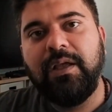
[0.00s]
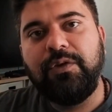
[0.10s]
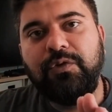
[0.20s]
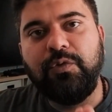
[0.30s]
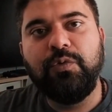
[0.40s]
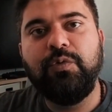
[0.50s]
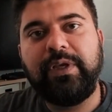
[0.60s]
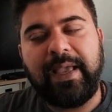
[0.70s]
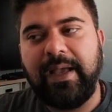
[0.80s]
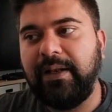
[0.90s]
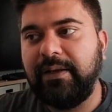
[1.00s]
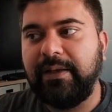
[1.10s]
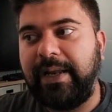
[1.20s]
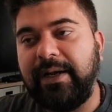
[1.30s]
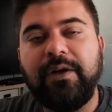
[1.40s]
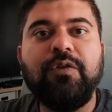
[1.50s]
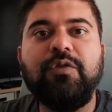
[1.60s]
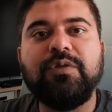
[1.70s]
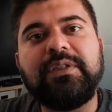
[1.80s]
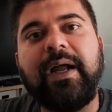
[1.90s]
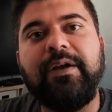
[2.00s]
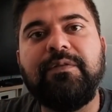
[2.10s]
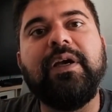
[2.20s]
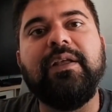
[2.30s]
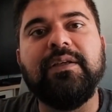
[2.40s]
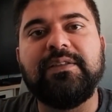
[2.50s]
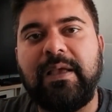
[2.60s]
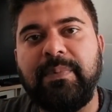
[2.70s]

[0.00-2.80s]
you can get into those kind of careers.